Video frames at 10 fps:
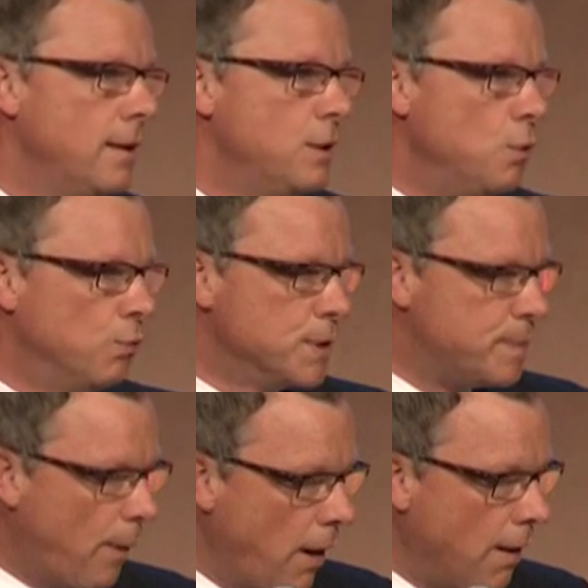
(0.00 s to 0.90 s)
to
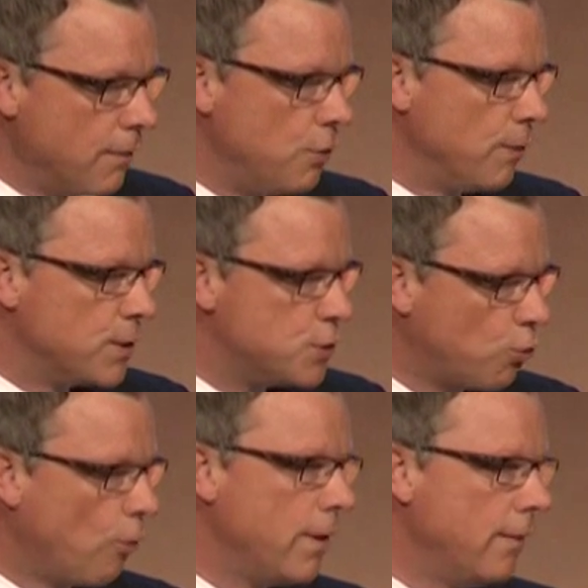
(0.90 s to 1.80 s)
respond to
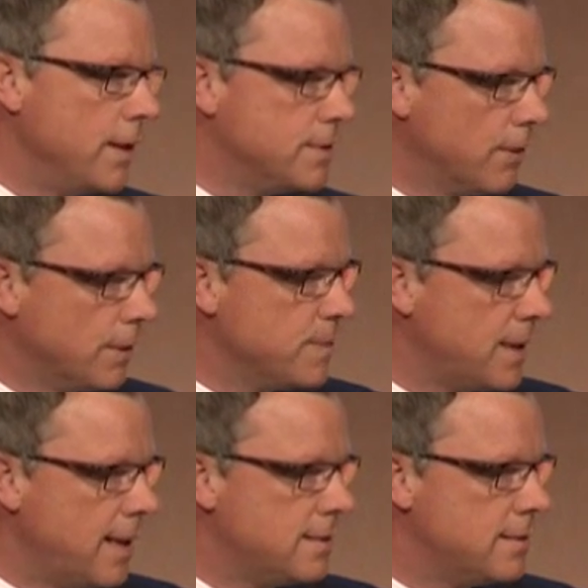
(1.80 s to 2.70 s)
extraordinary
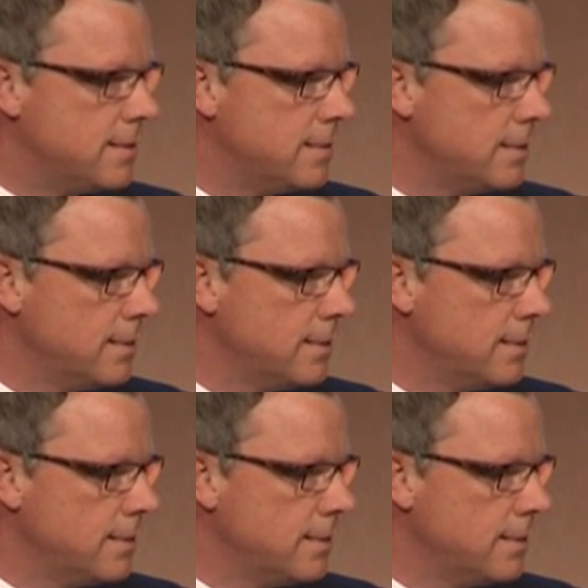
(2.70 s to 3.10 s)
circumstances